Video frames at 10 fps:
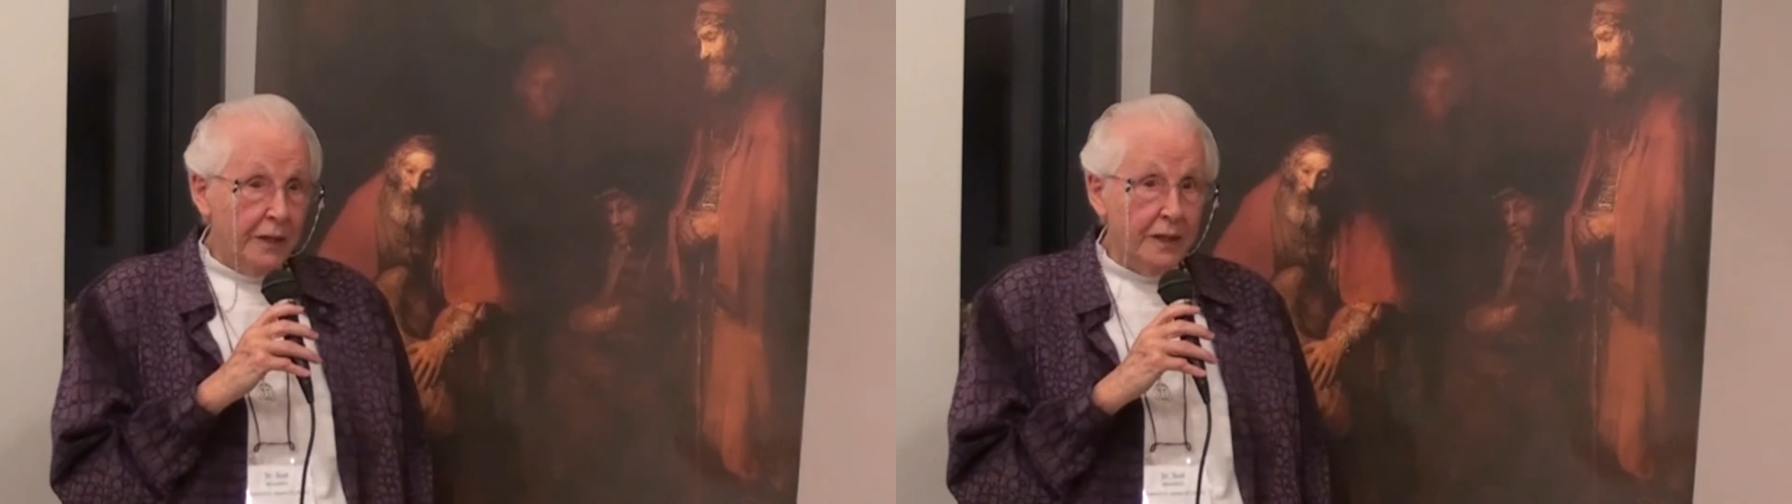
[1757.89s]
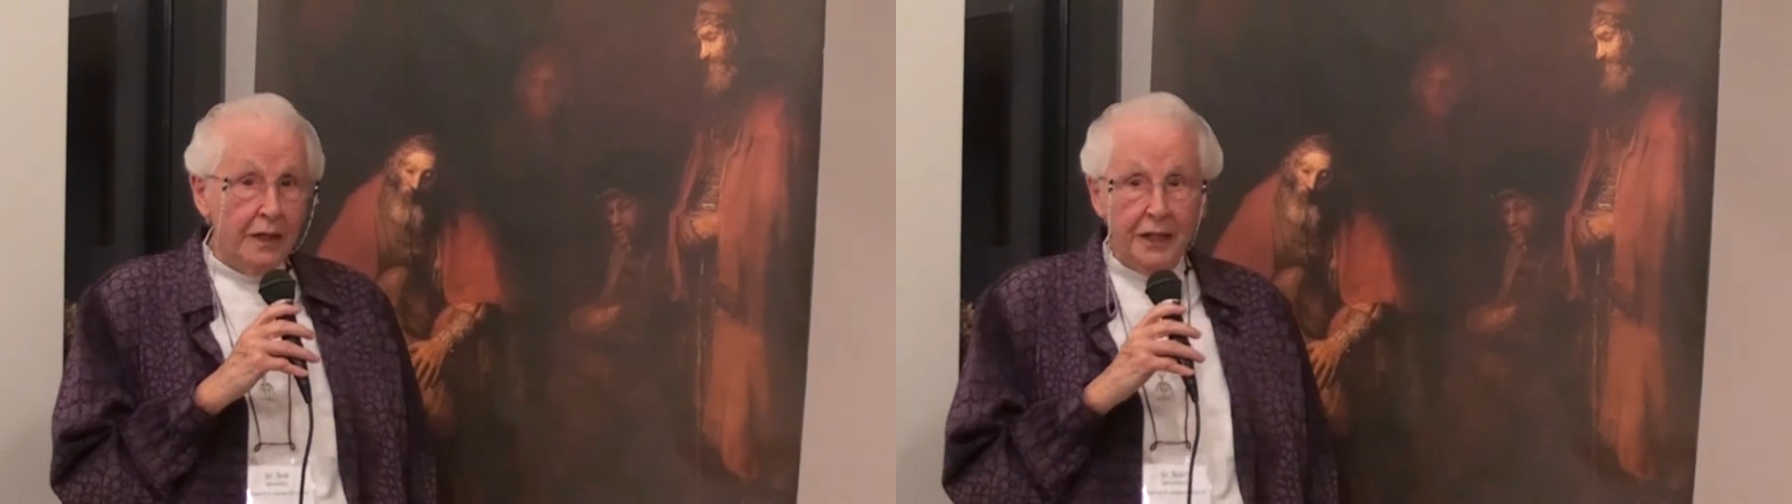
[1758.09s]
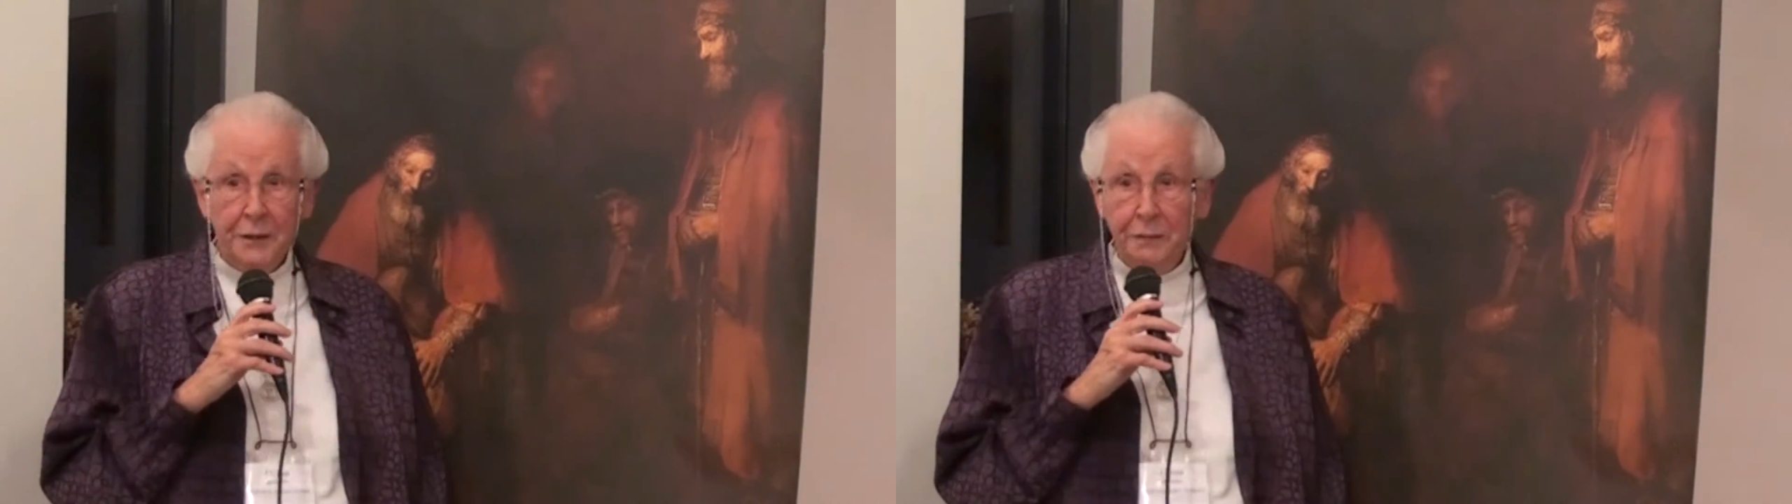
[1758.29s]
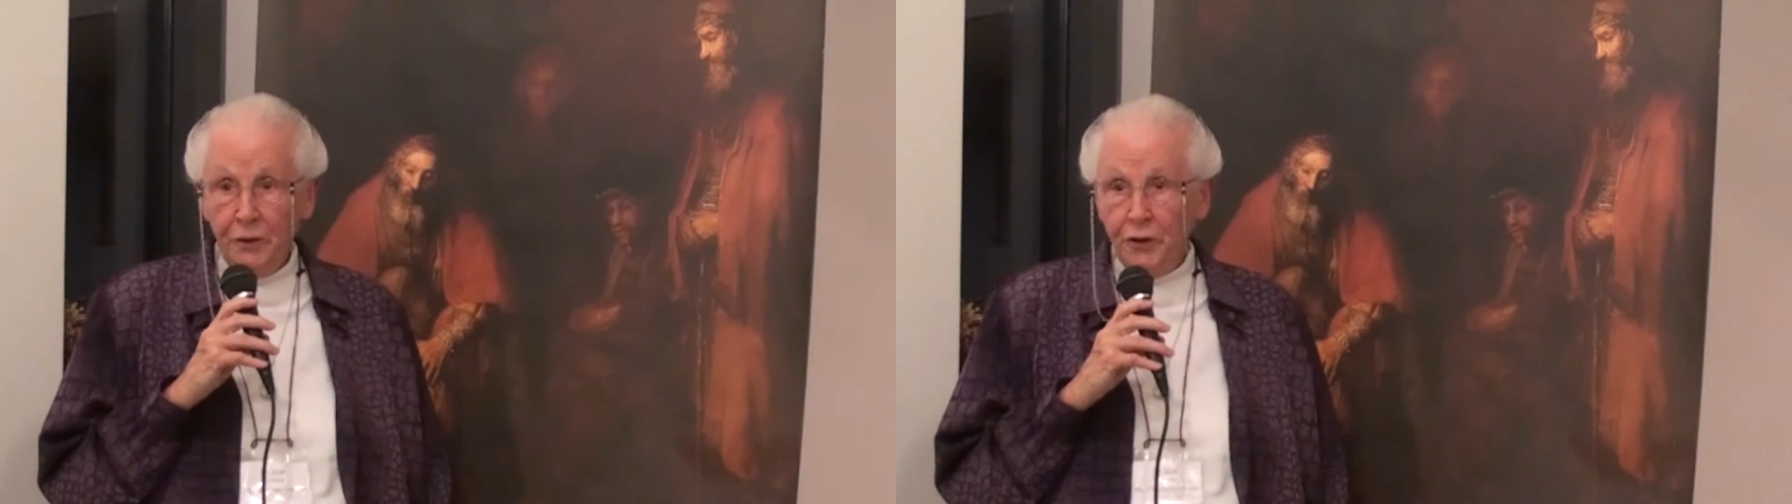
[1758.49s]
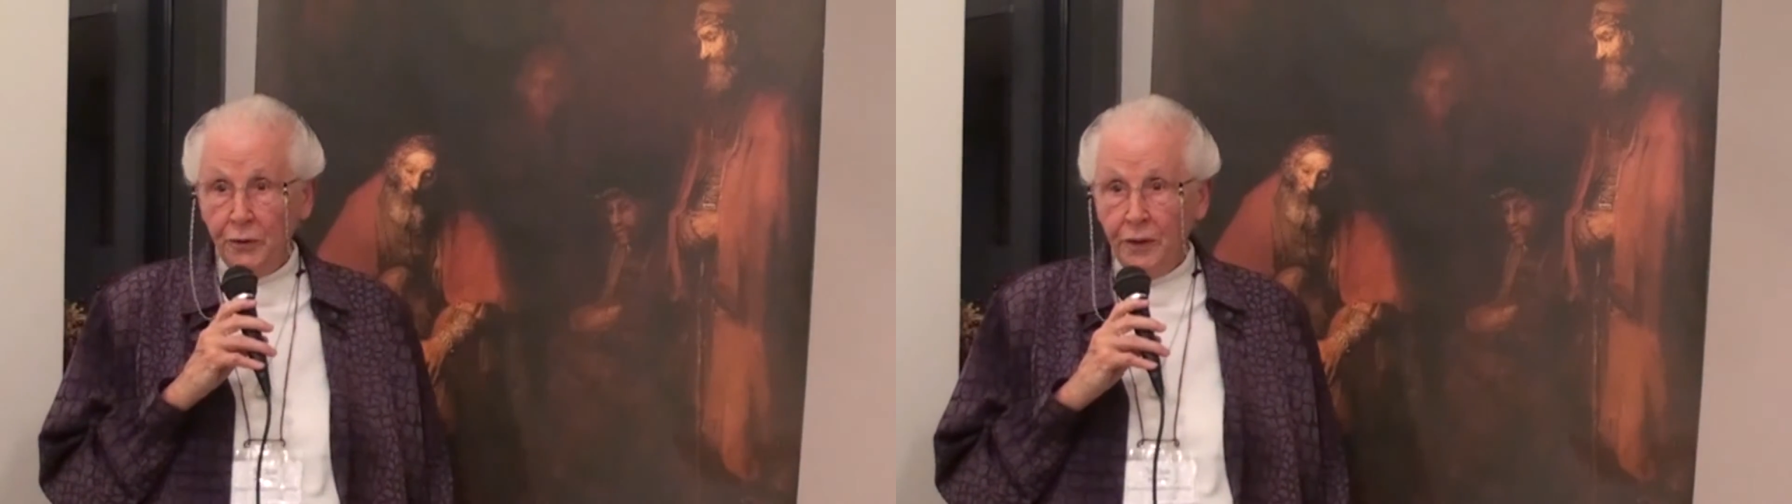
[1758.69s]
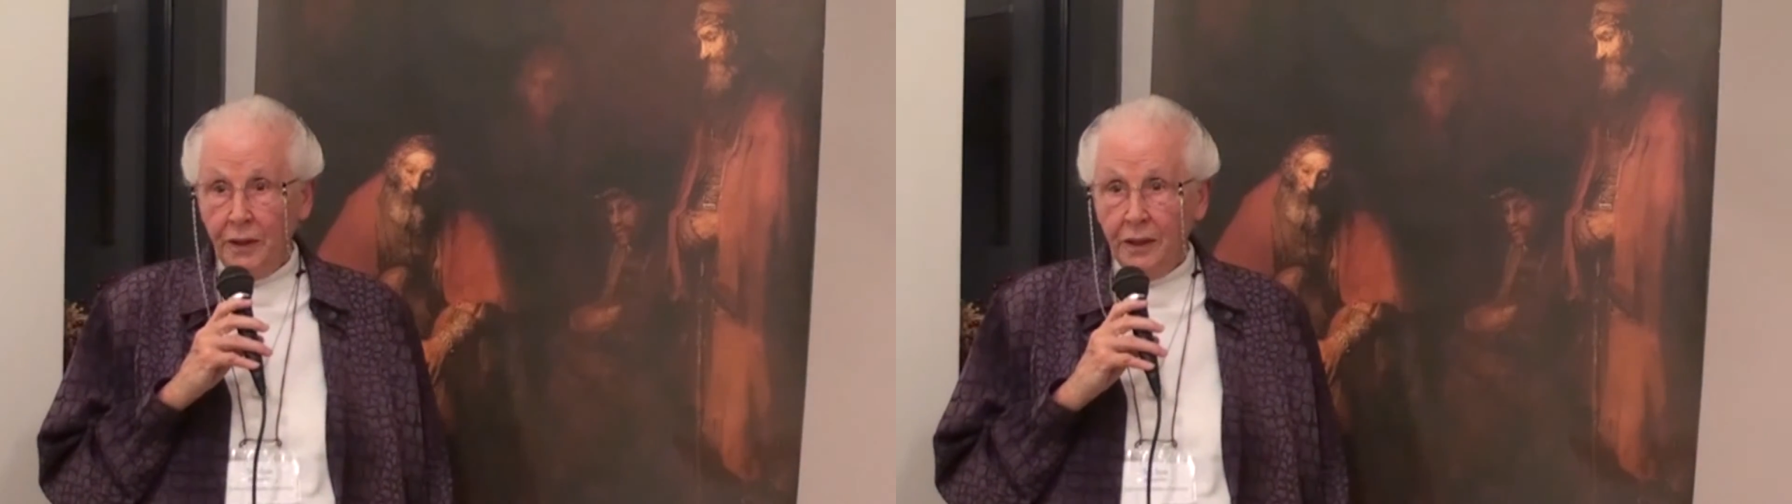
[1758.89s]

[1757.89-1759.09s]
is it's mutual.